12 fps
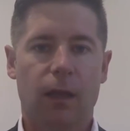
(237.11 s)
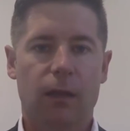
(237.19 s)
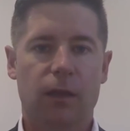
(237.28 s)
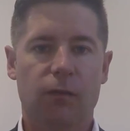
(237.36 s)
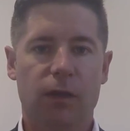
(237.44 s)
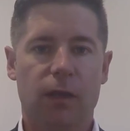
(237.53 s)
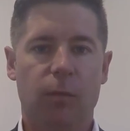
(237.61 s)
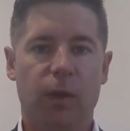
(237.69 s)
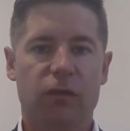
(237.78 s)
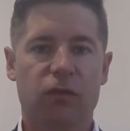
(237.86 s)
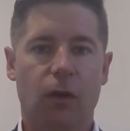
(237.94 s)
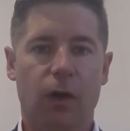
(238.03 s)
giving it your
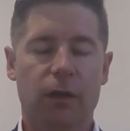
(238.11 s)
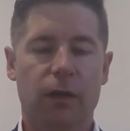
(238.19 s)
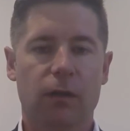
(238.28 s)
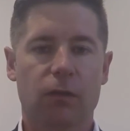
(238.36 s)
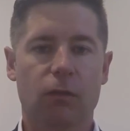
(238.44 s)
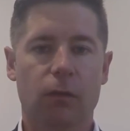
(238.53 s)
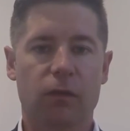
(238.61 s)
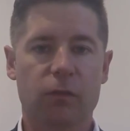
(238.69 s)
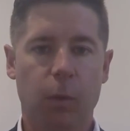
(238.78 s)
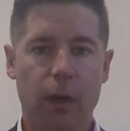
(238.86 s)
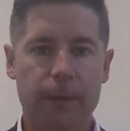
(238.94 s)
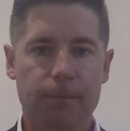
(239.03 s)
best shot through the
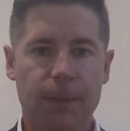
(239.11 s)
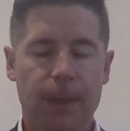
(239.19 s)
spring.